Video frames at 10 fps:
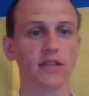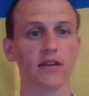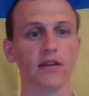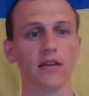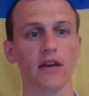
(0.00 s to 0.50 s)
and
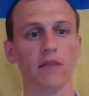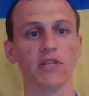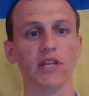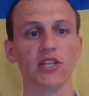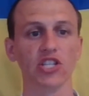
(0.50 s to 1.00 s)

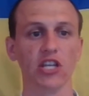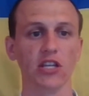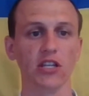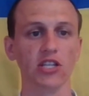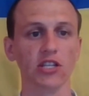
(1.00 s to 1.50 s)
update
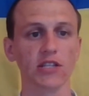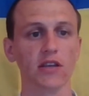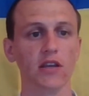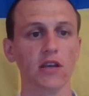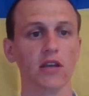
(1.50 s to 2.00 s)
changes
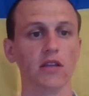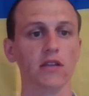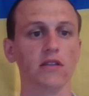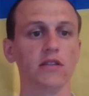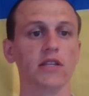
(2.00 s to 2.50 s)

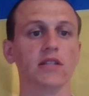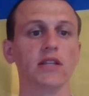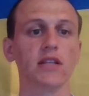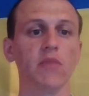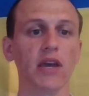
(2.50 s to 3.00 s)
in the
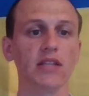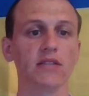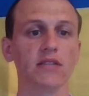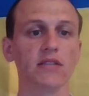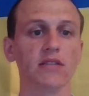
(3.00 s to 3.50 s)

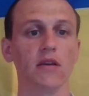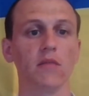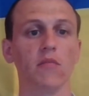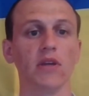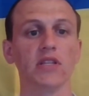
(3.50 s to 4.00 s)
database
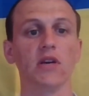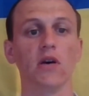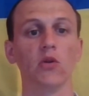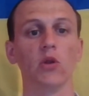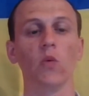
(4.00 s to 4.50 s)
by the
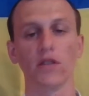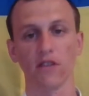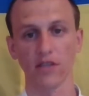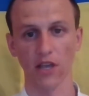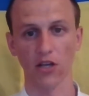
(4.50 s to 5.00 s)
only one
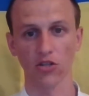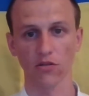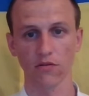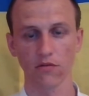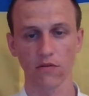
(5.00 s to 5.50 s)
transaction.
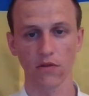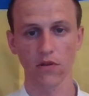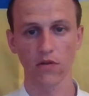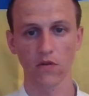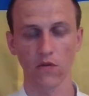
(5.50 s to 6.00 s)

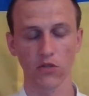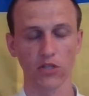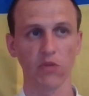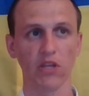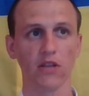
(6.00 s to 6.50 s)
What
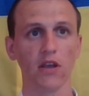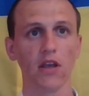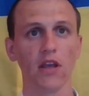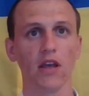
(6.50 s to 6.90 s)
does it mean?